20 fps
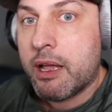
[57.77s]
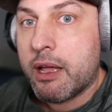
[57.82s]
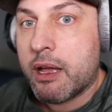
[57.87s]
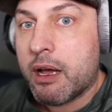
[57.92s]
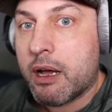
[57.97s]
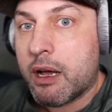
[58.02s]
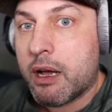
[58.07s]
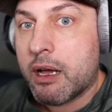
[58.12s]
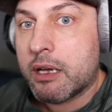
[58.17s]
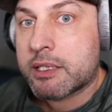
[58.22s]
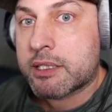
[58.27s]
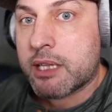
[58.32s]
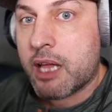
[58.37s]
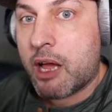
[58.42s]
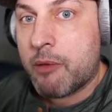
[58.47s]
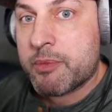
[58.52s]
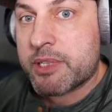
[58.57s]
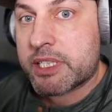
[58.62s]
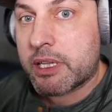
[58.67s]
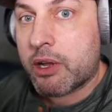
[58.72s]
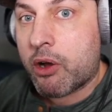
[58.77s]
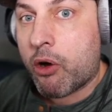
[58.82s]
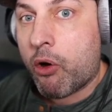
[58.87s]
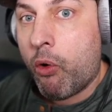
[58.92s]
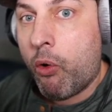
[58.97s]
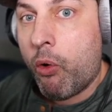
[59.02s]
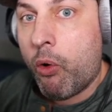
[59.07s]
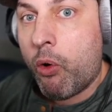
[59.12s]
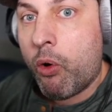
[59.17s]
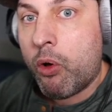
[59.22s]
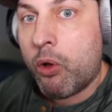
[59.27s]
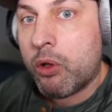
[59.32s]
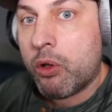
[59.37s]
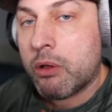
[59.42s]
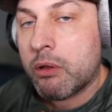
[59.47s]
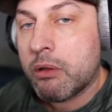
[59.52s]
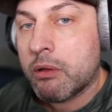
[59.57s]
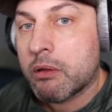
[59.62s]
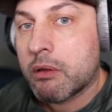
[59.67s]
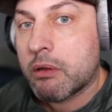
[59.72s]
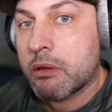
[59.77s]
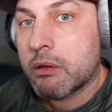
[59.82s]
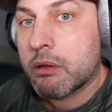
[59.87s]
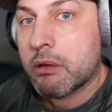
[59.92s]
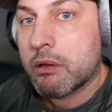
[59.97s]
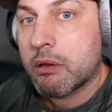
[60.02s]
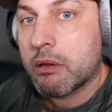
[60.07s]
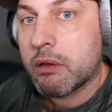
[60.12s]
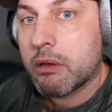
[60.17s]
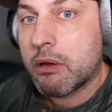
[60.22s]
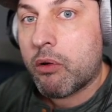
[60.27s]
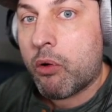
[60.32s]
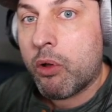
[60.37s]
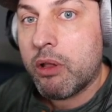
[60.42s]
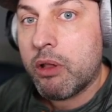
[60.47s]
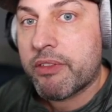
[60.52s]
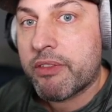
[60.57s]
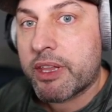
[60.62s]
uh, sums the whole uh, all of